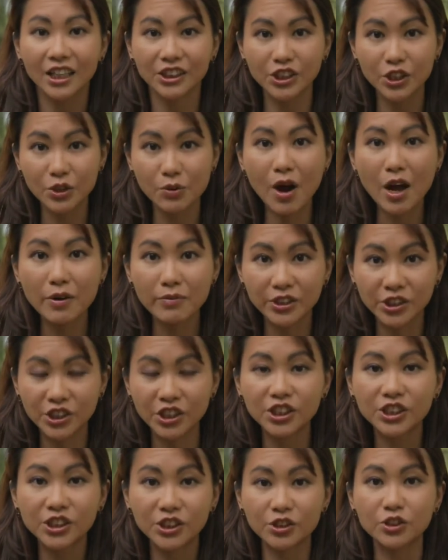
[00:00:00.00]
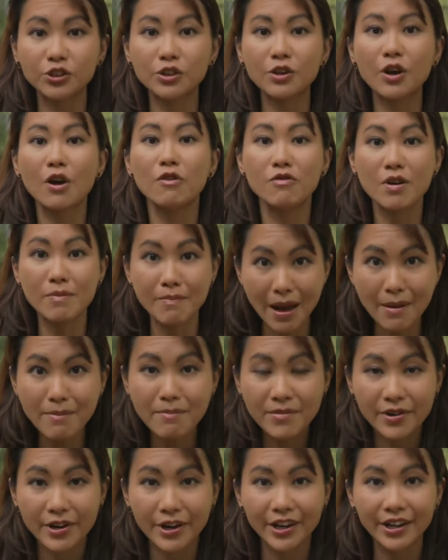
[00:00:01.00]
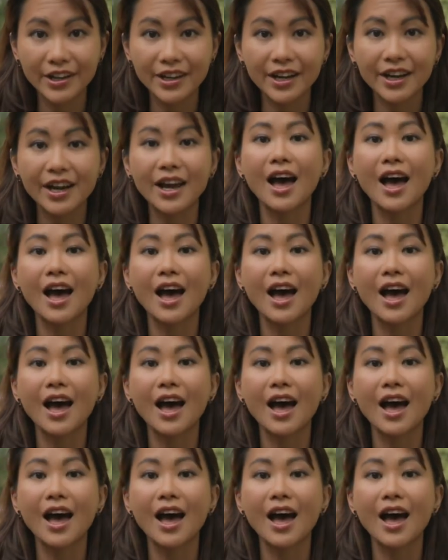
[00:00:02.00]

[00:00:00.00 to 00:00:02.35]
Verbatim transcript: to what we choose to remember